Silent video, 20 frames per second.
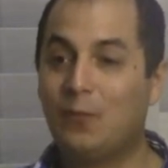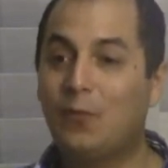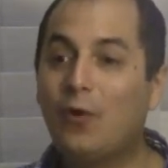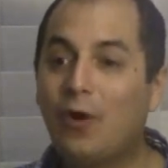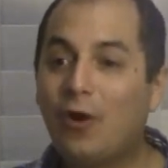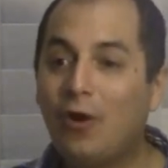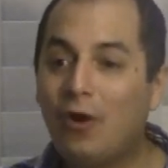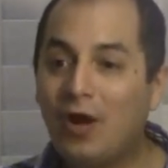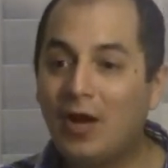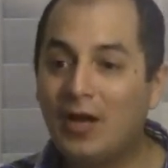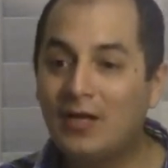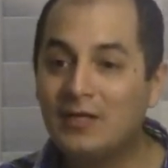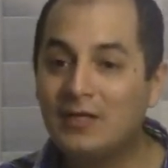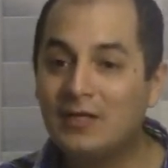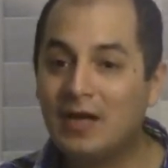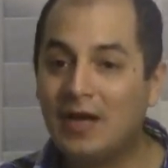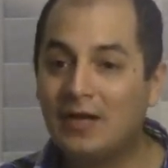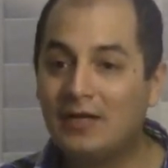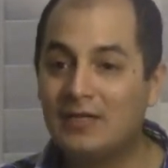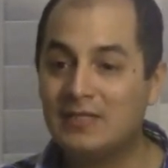Well,
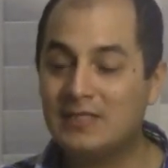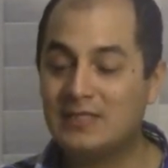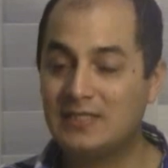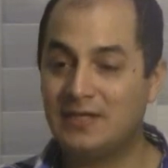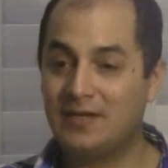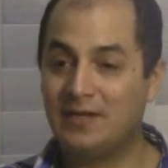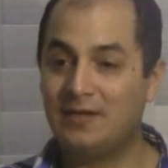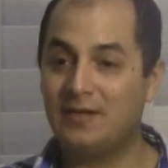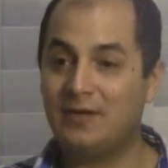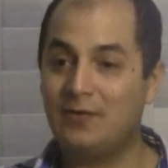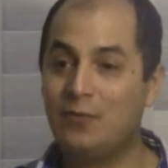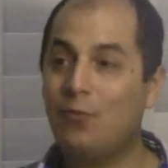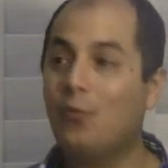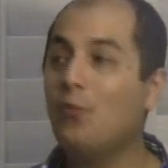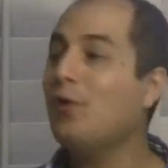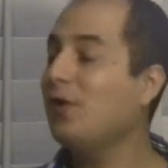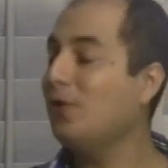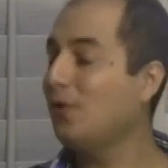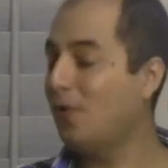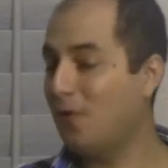I can say that
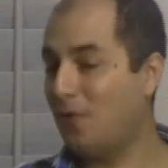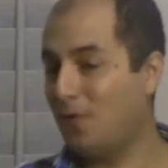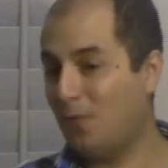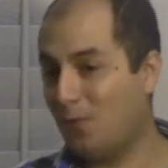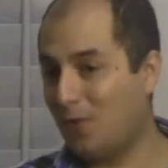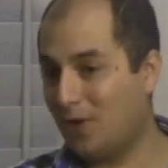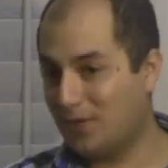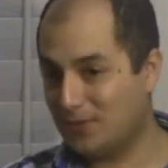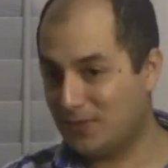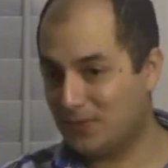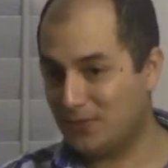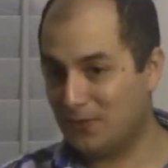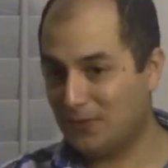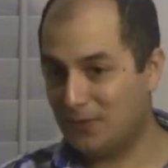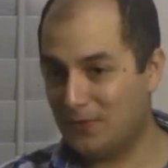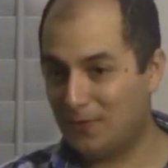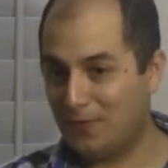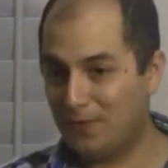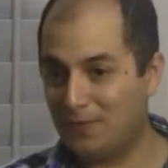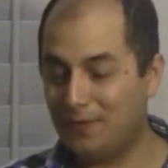we all want to
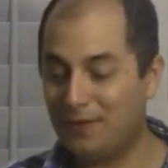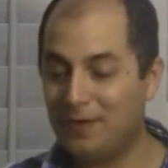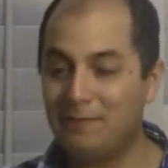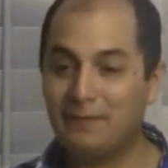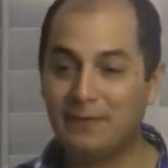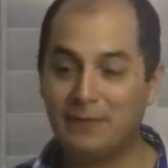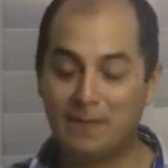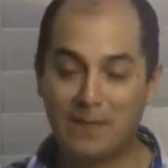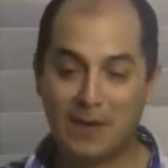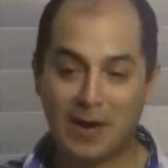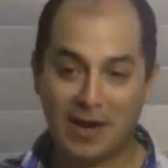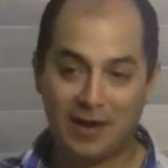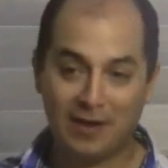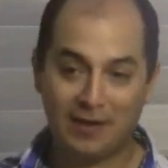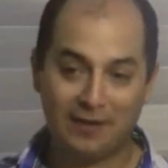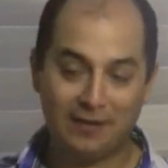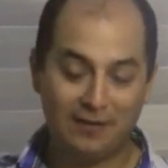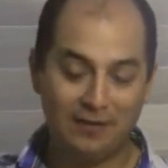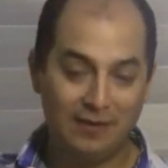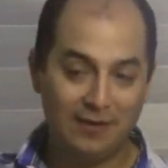know, even
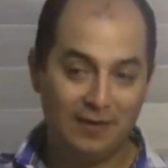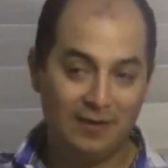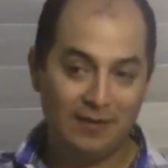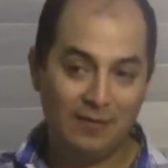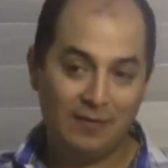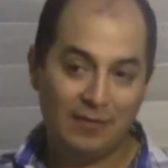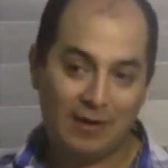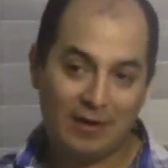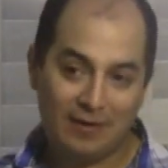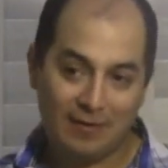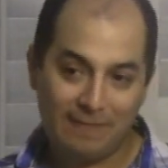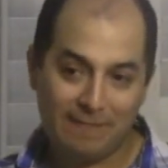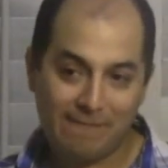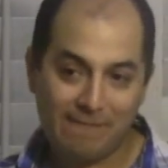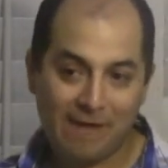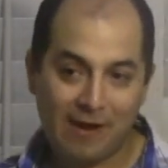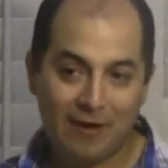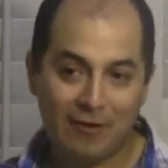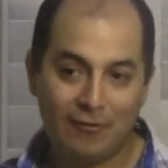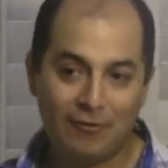my
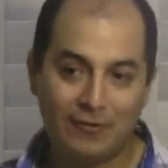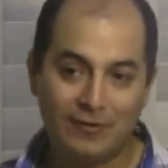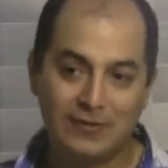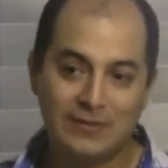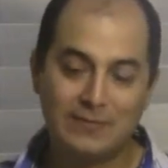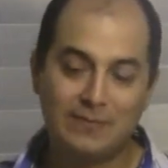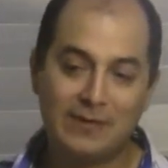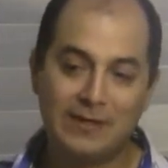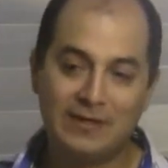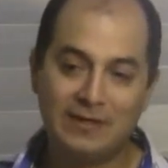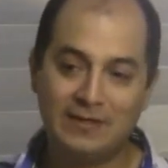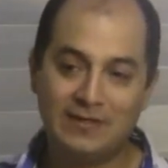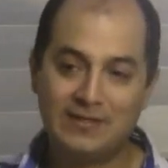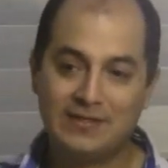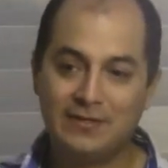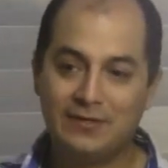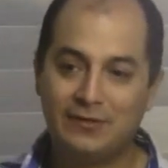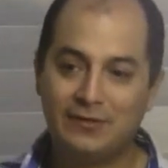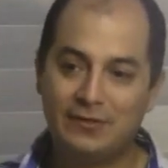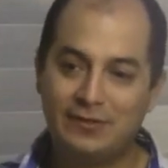followers, my
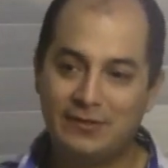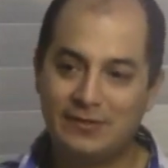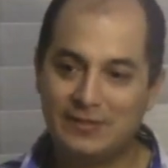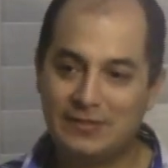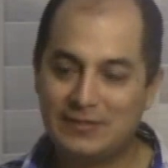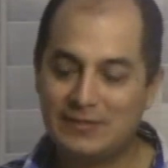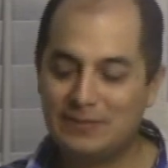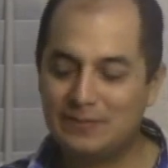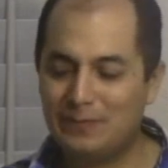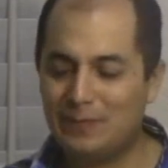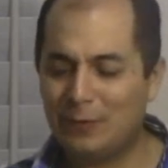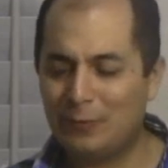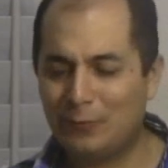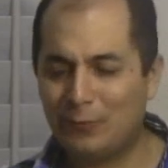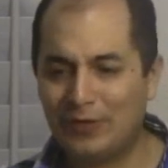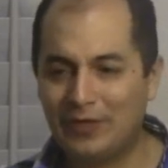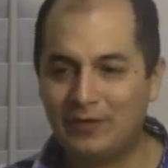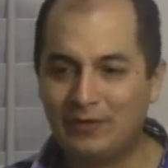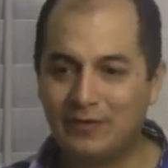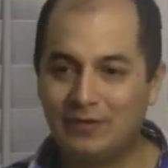listeners, my
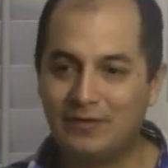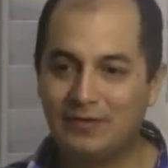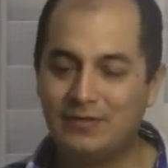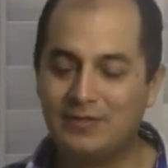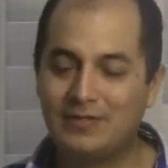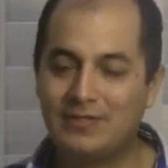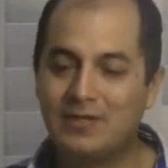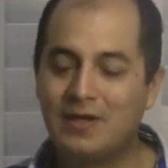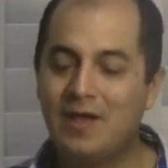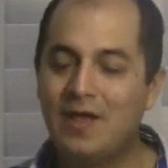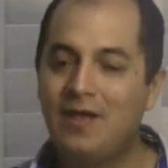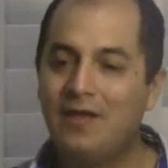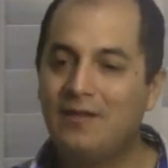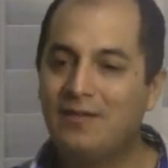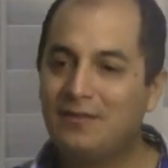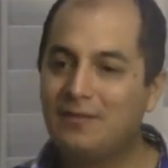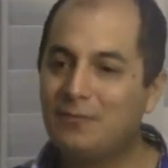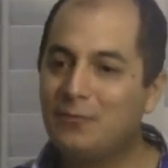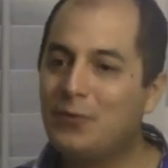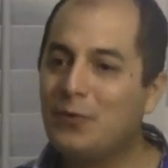readers.
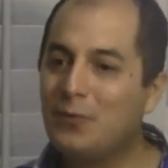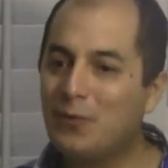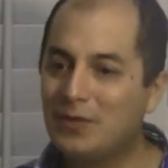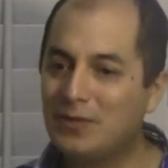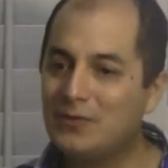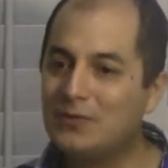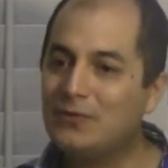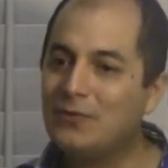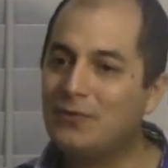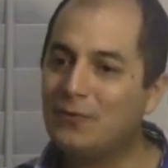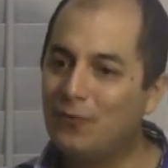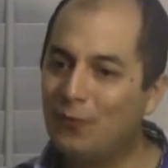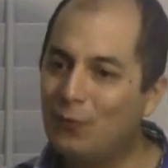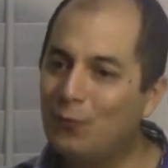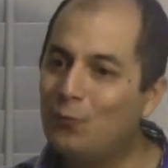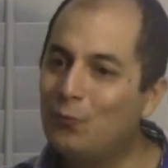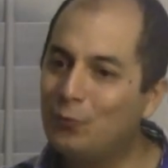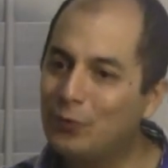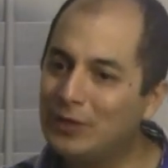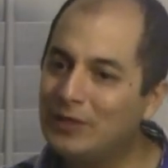We want to know
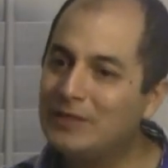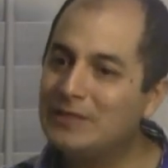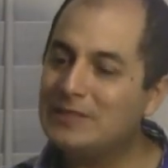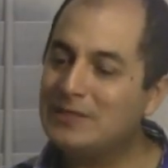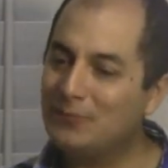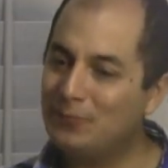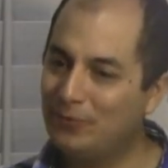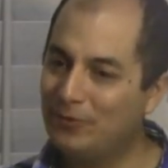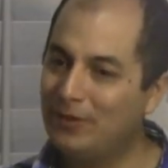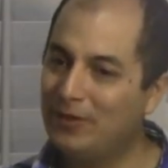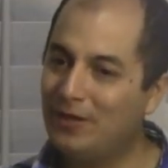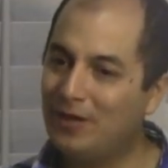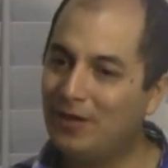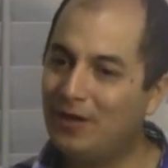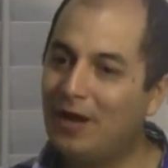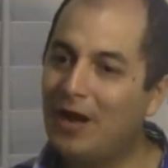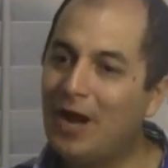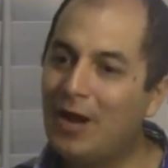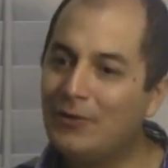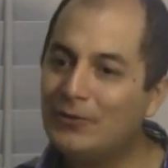who really
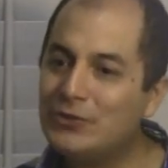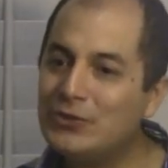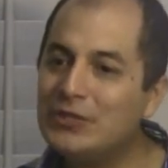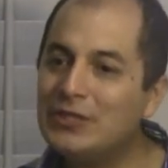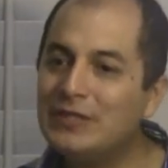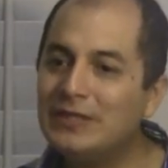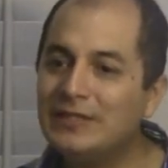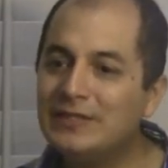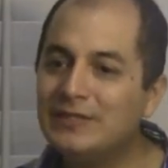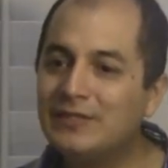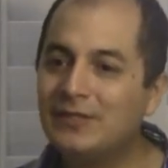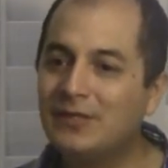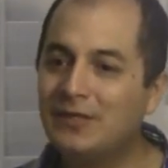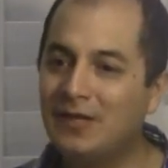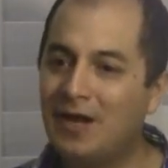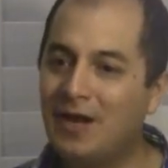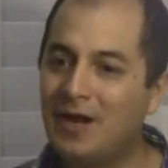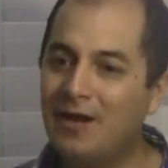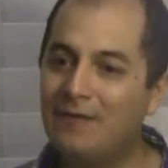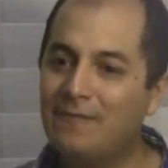Sabrina, how she lives her
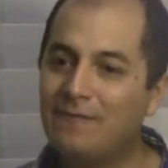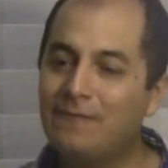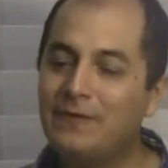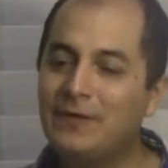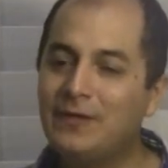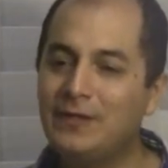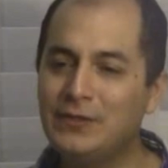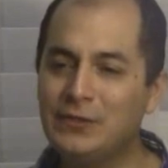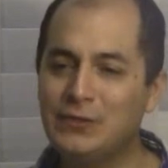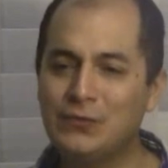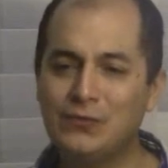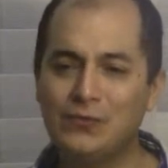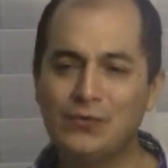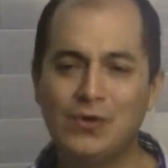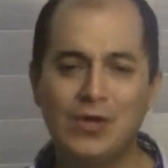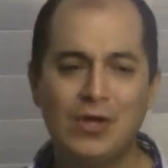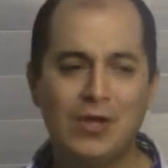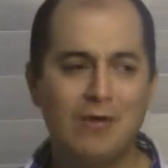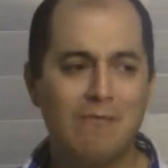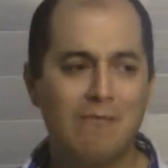life. We need to
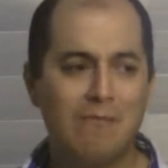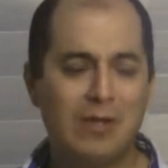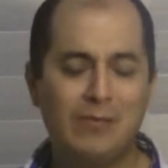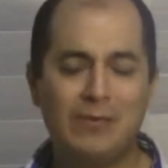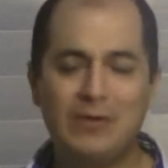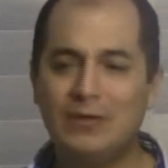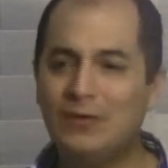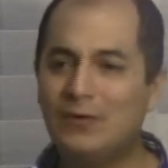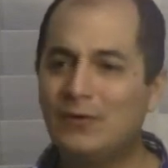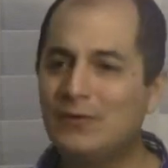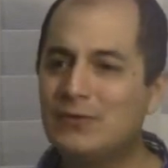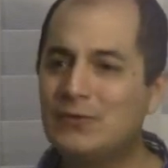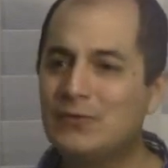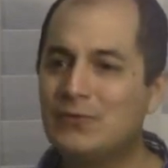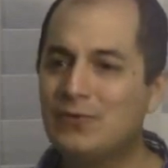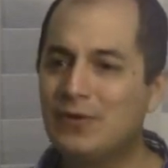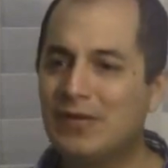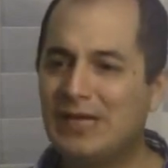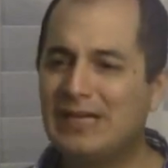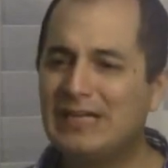maybe go
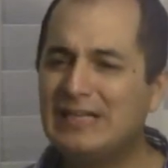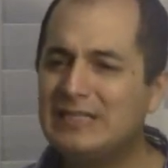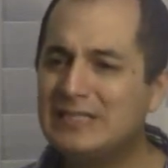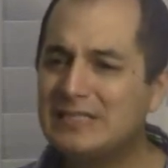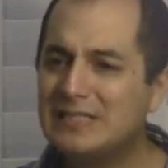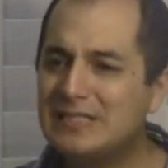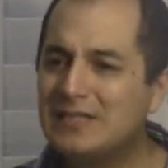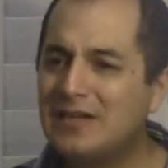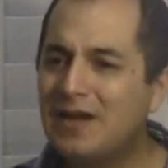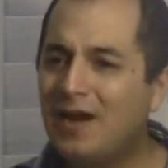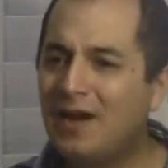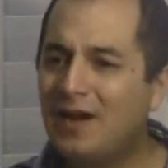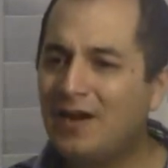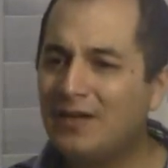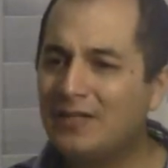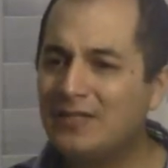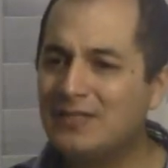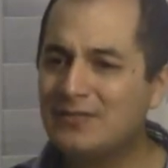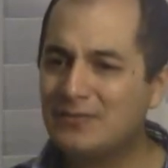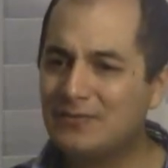to
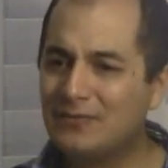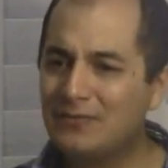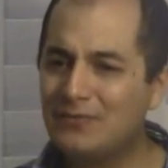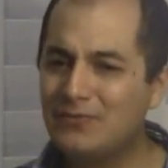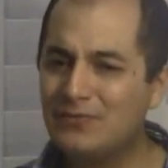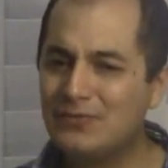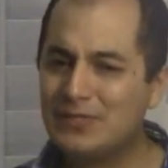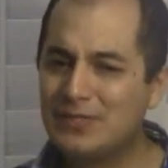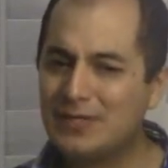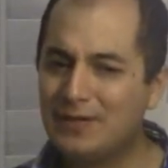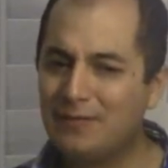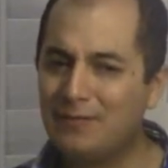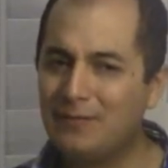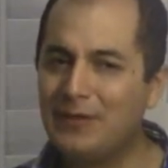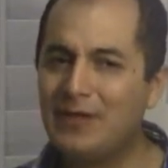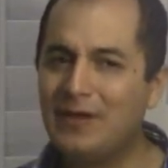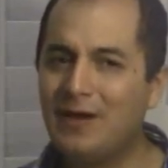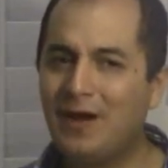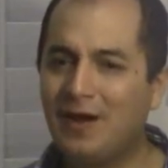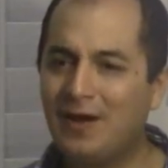inside, exclusive,
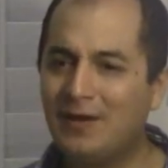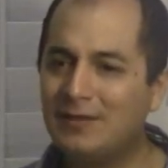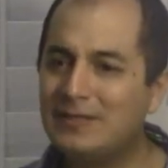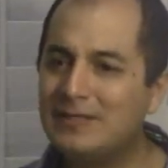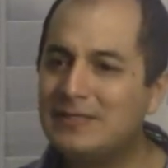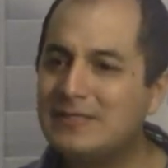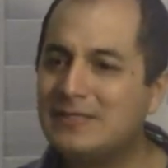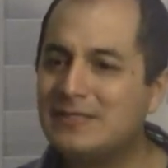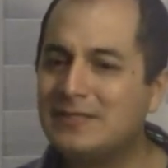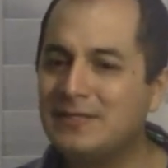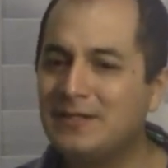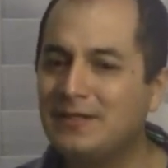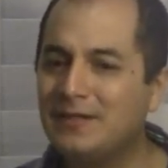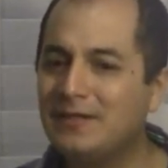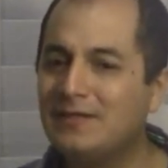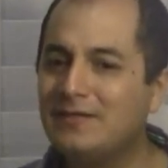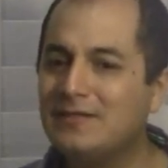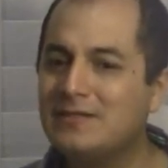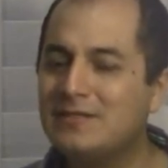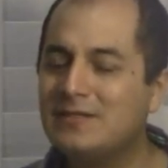behind the
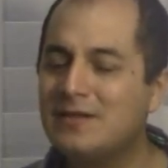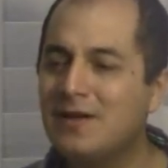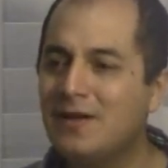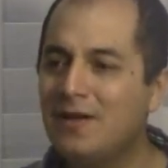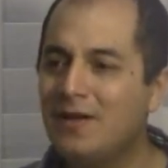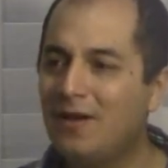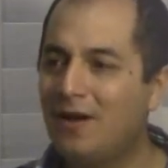scenes.